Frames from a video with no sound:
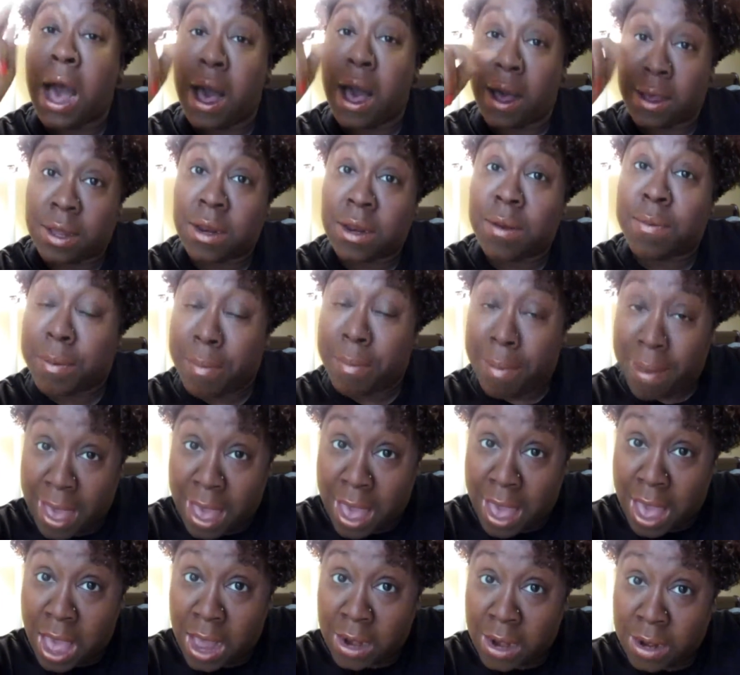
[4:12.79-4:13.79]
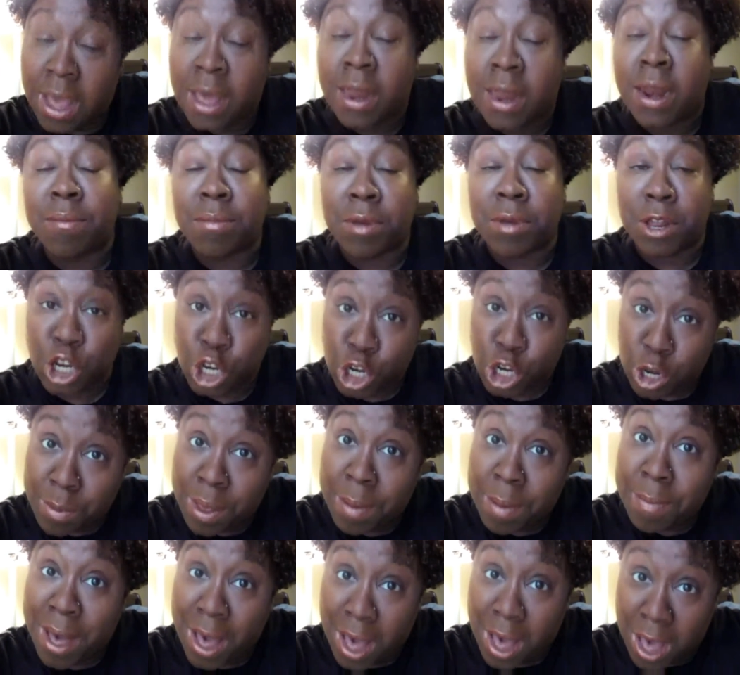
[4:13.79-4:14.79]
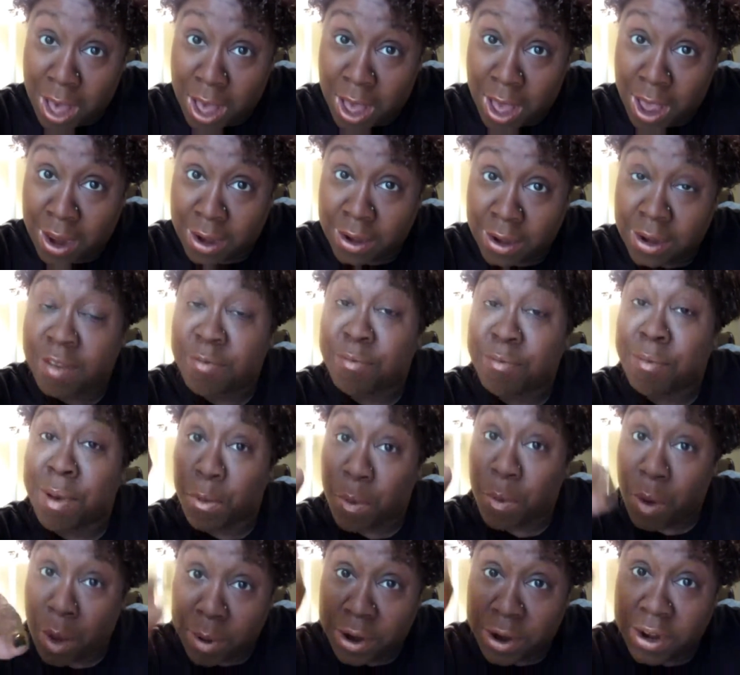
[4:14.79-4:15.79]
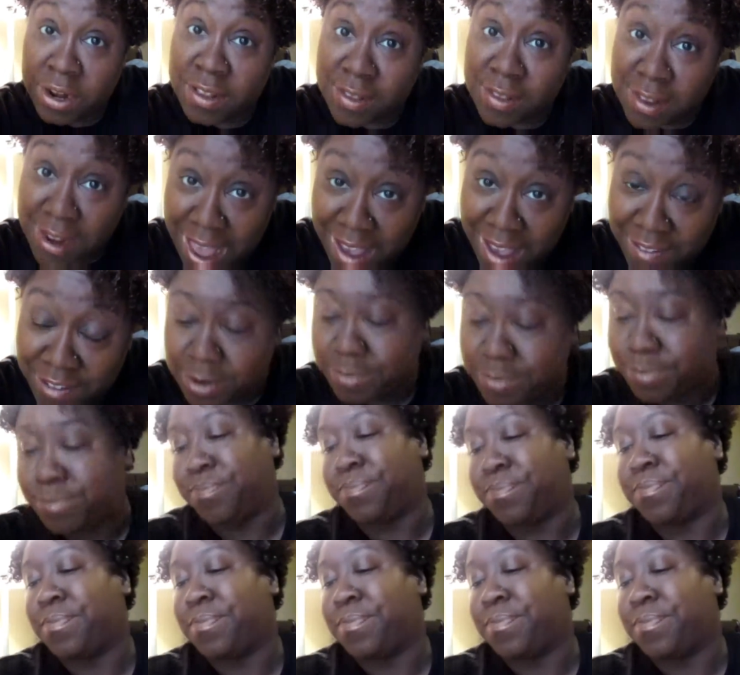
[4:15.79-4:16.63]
I'm gonna be mad and I'm gonna show my behind if my Walmart doesn't have it.